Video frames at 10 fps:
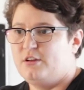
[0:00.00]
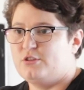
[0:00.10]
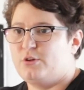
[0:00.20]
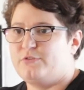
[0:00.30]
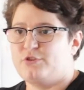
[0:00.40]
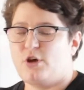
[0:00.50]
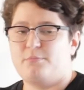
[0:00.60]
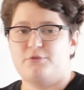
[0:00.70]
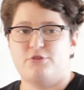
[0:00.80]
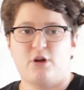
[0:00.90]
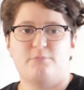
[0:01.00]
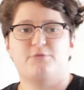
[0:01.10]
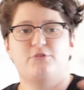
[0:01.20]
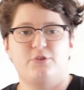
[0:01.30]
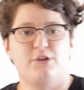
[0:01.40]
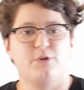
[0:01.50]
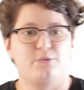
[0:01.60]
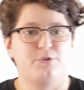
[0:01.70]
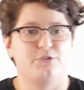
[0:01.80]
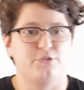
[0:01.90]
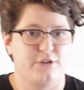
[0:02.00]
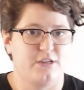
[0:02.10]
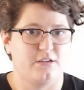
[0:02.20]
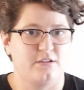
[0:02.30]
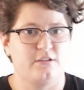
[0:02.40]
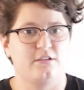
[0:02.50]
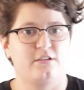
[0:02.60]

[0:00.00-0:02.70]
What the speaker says: So if stops doing what we're doing,